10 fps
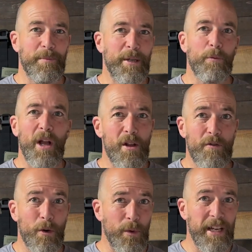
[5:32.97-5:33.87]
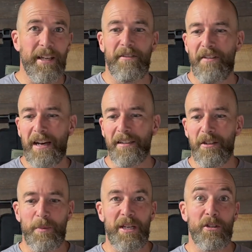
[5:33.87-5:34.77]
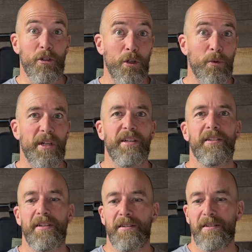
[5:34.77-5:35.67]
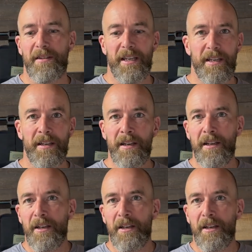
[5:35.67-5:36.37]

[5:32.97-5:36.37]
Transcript: been well over a week. In fact, it's been 2 weeks since the